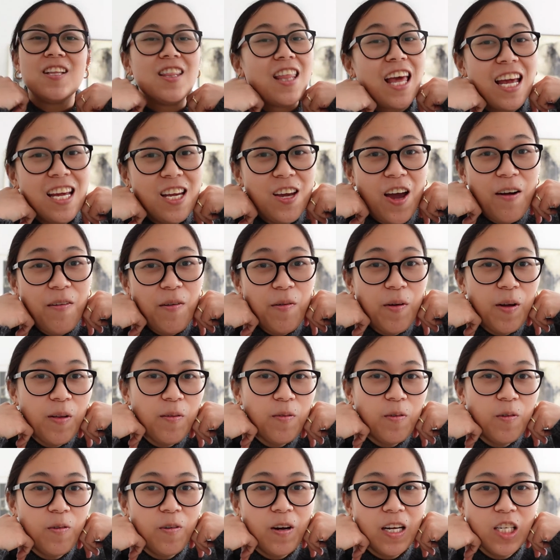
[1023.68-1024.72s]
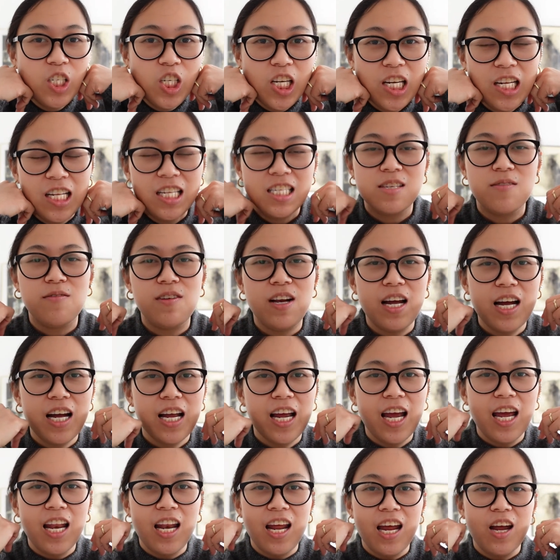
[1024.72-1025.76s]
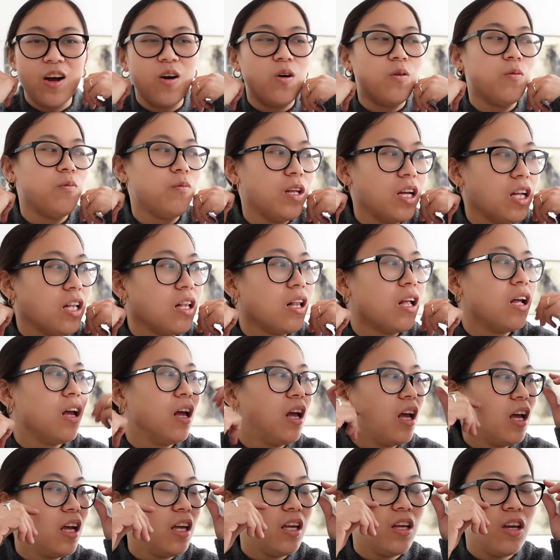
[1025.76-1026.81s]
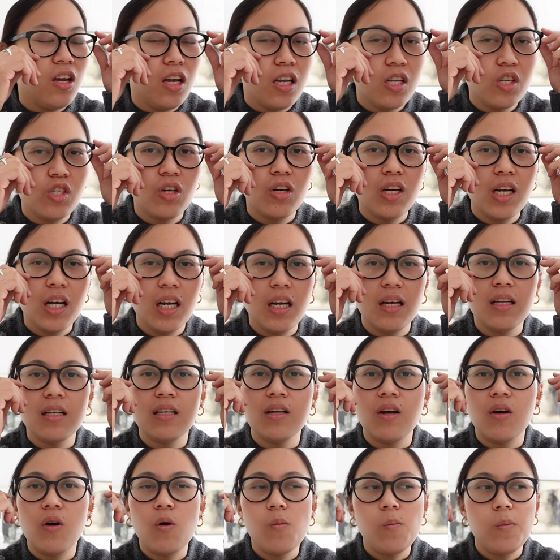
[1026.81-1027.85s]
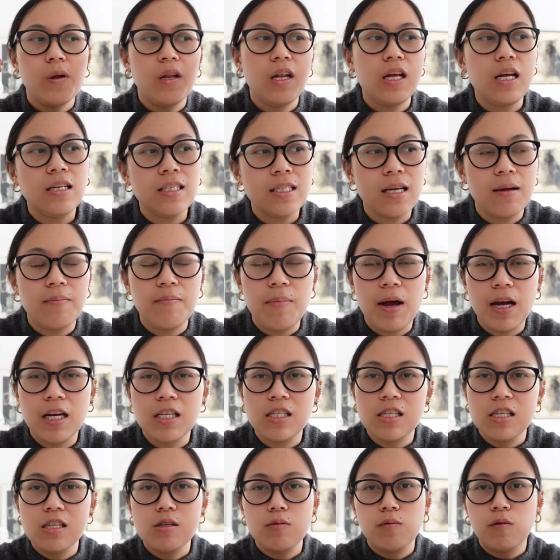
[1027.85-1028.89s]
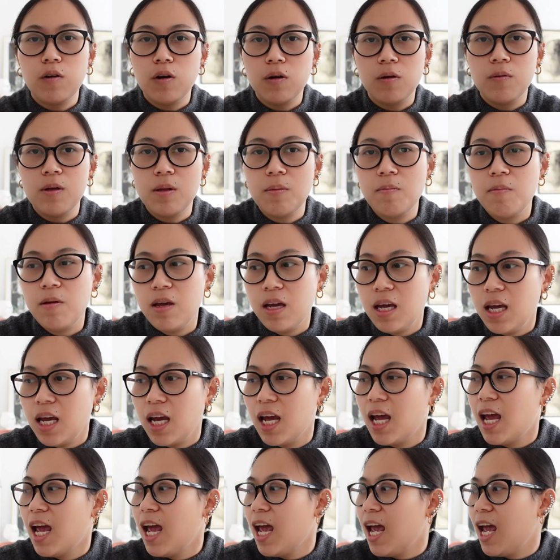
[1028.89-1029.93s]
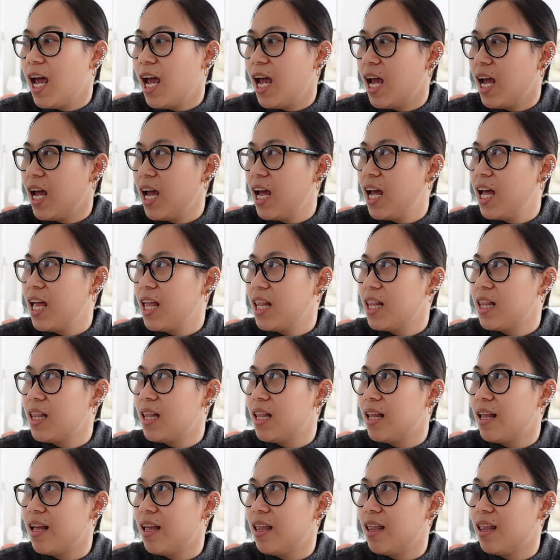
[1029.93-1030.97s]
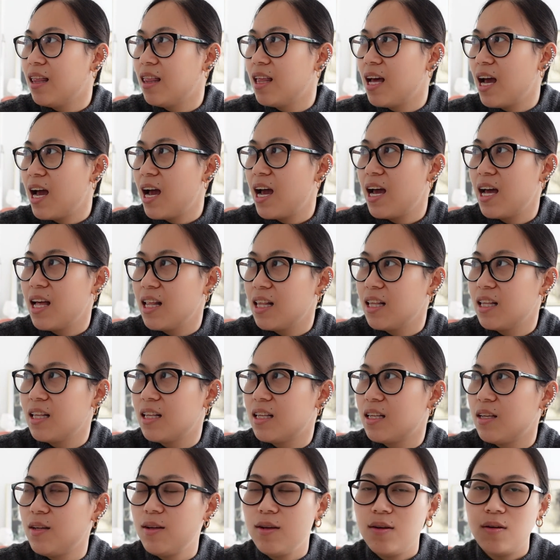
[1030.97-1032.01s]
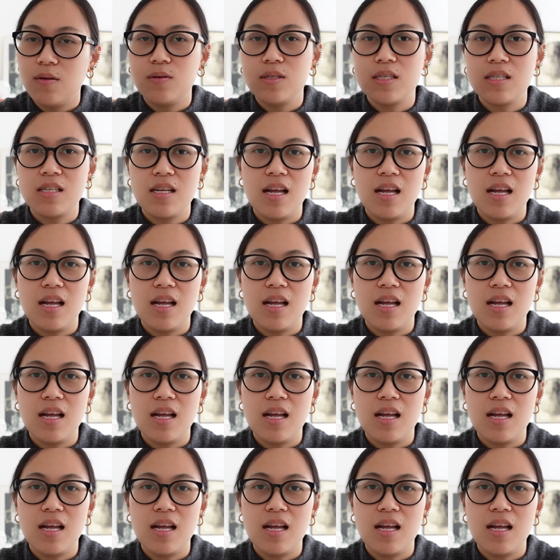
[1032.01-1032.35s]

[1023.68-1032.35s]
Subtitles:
thank you everyone for watching this vlog, and I hope that you enjoyed opening some packages with me, and that you